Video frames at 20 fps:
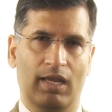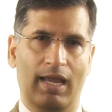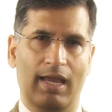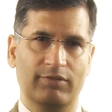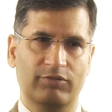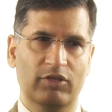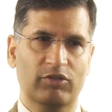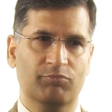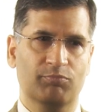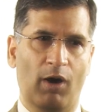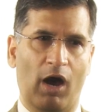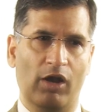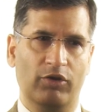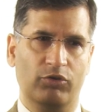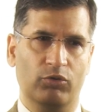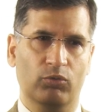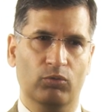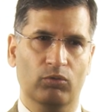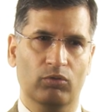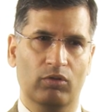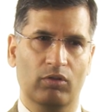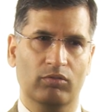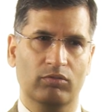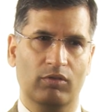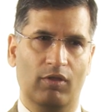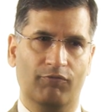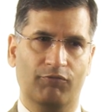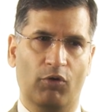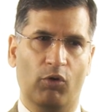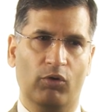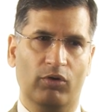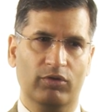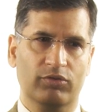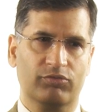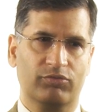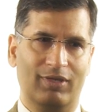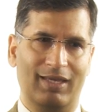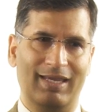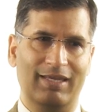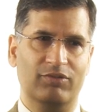In this module, the
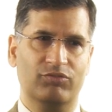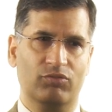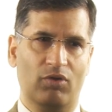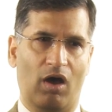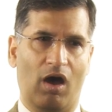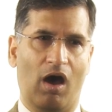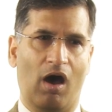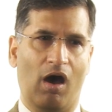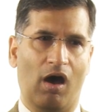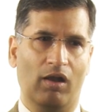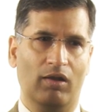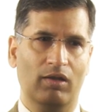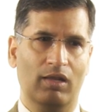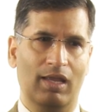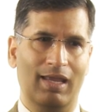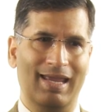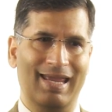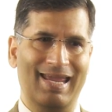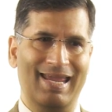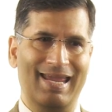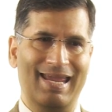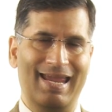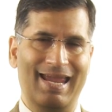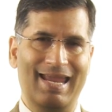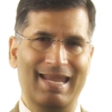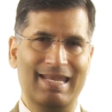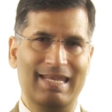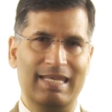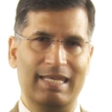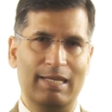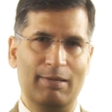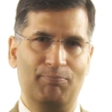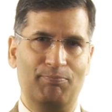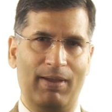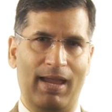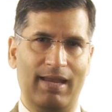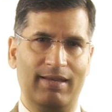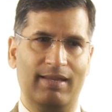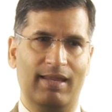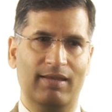focus is on
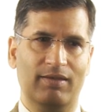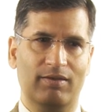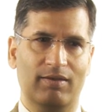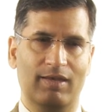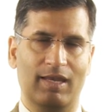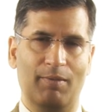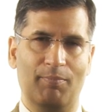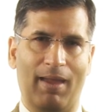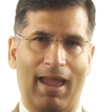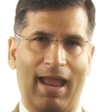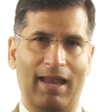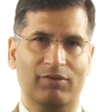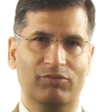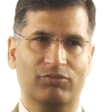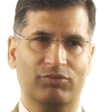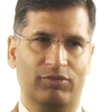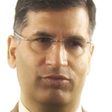independent demand